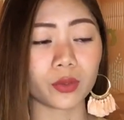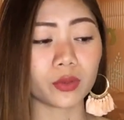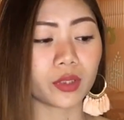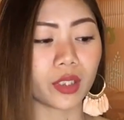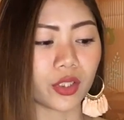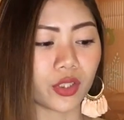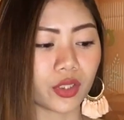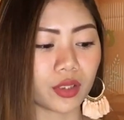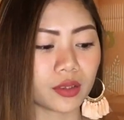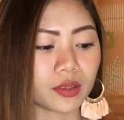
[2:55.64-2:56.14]

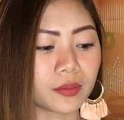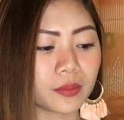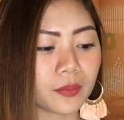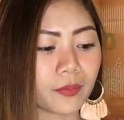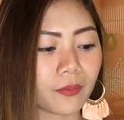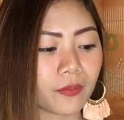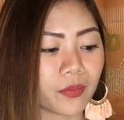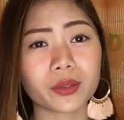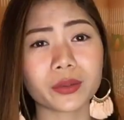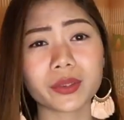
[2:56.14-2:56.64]
foundation.
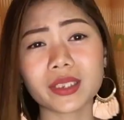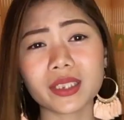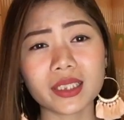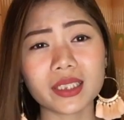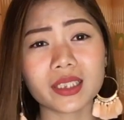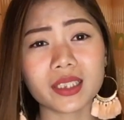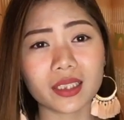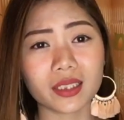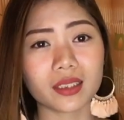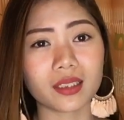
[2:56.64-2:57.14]
You really
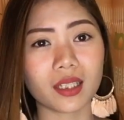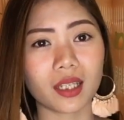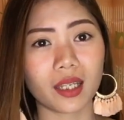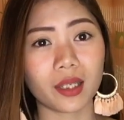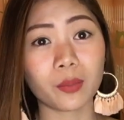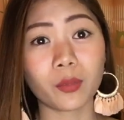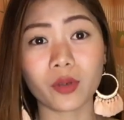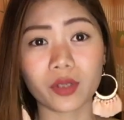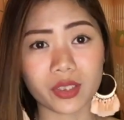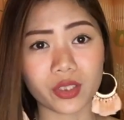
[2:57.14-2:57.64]
need
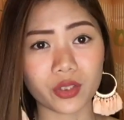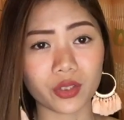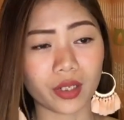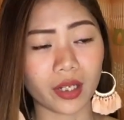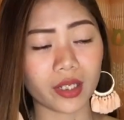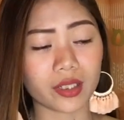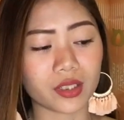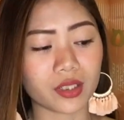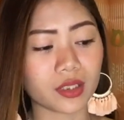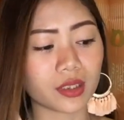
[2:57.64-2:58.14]
a
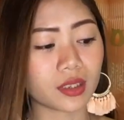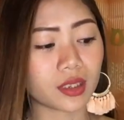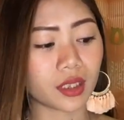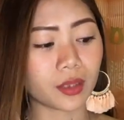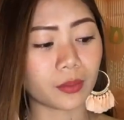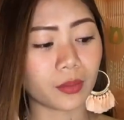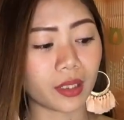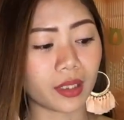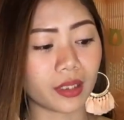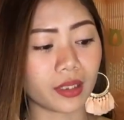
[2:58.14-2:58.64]
moisturizer
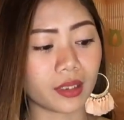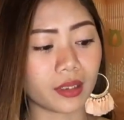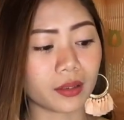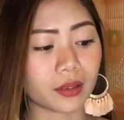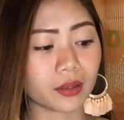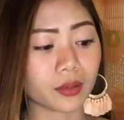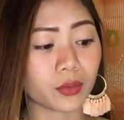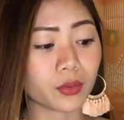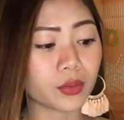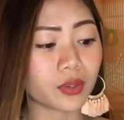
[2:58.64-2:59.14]
na may
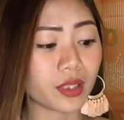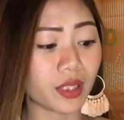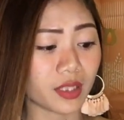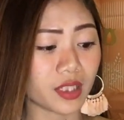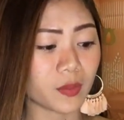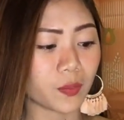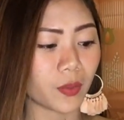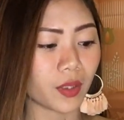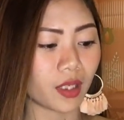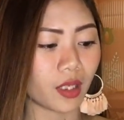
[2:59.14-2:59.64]
good
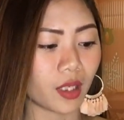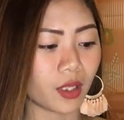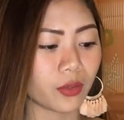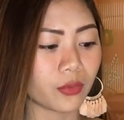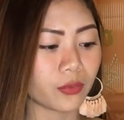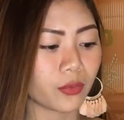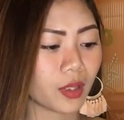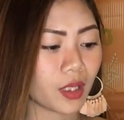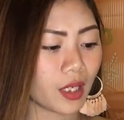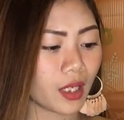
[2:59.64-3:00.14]
S P F,